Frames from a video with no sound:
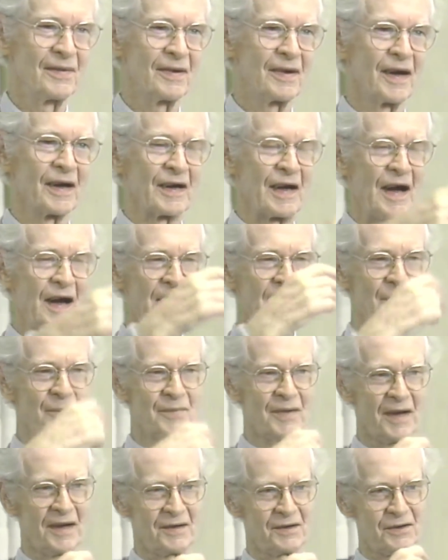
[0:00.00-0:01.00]
And I am
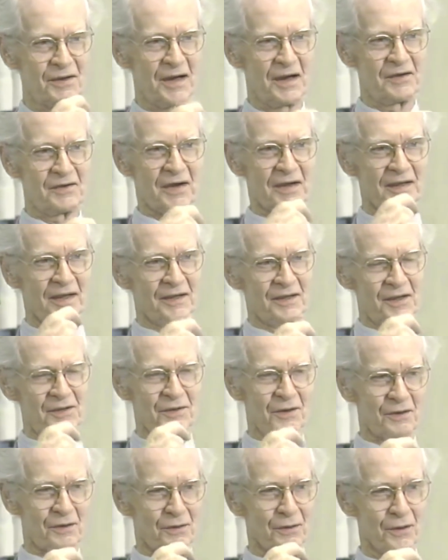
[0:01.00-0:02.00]
not changing the
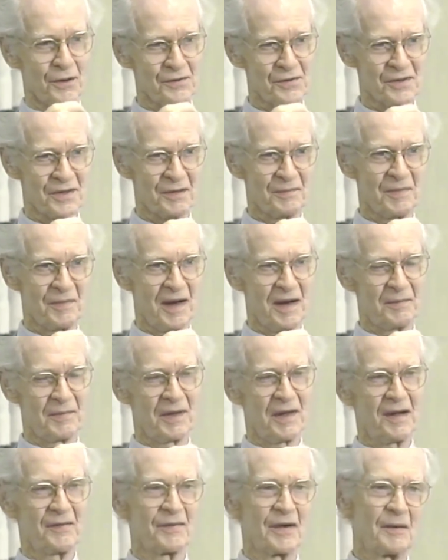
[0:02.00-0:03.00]
initial causes in my
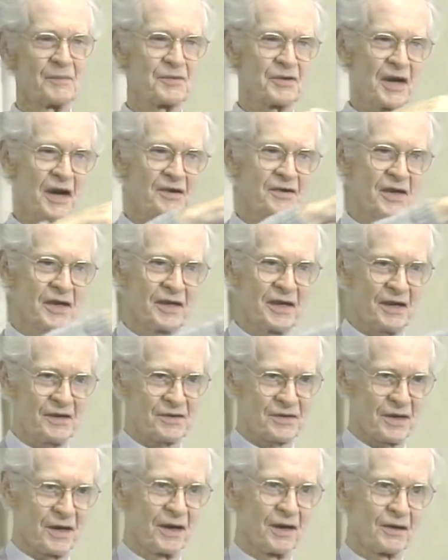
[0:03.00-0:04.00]
behavior. I'm changing the
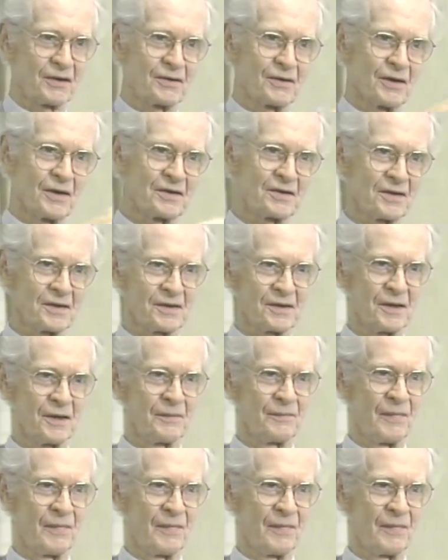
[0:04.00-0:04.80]
external causes.